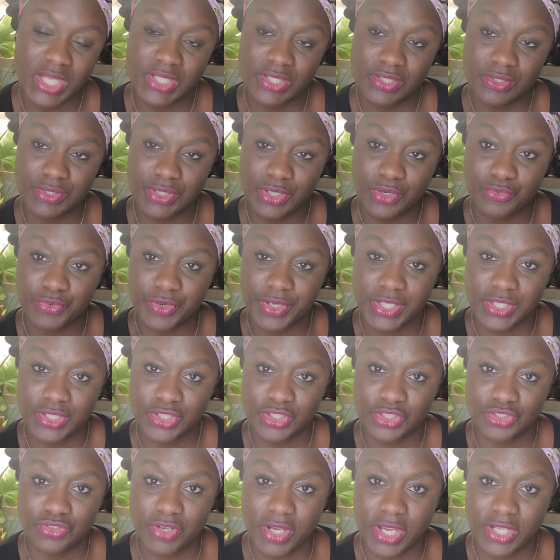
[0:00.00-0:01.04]
So don't forget
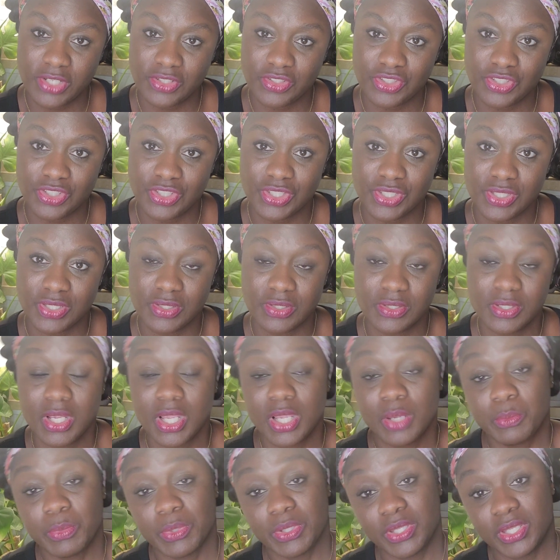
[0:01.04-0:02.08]
to stretch.
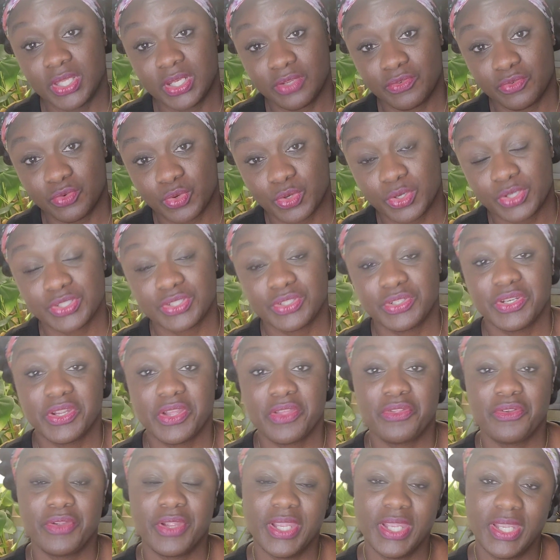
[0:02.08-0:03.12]
Then of course on
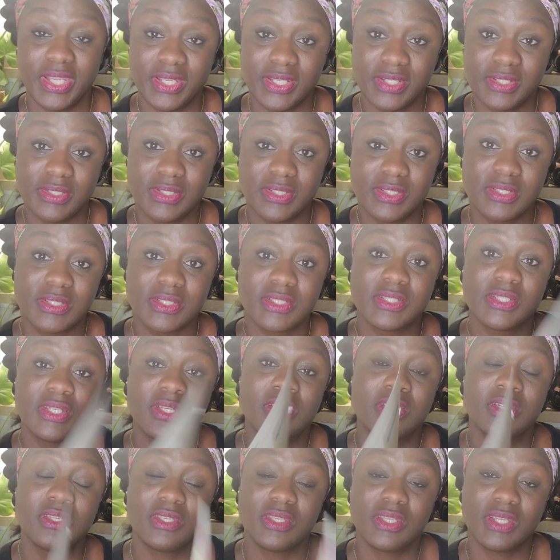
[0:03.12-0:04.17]
the other end,
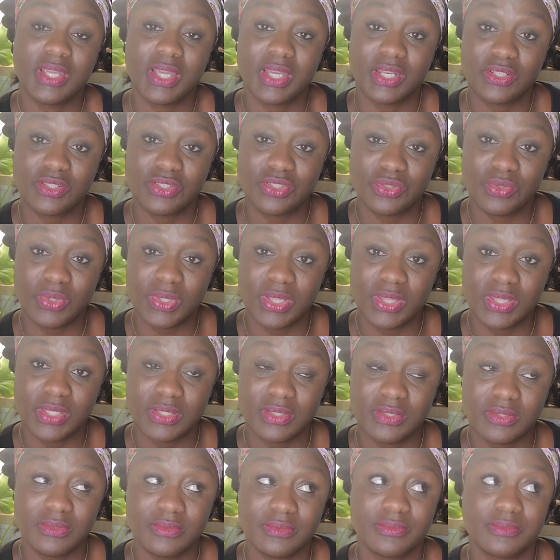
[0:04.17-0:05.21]
you gotta
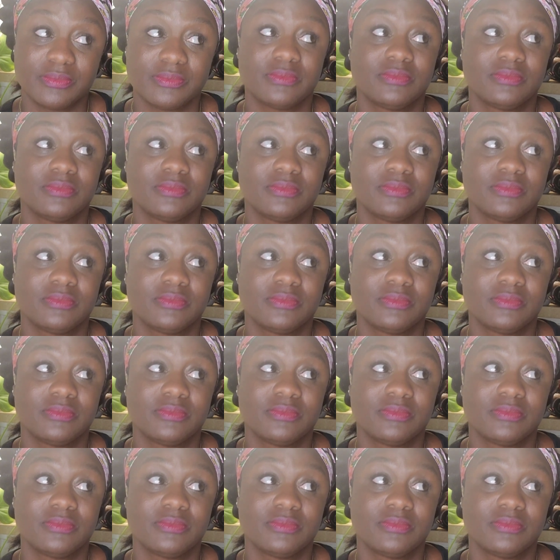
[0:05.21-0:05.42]
strengthen.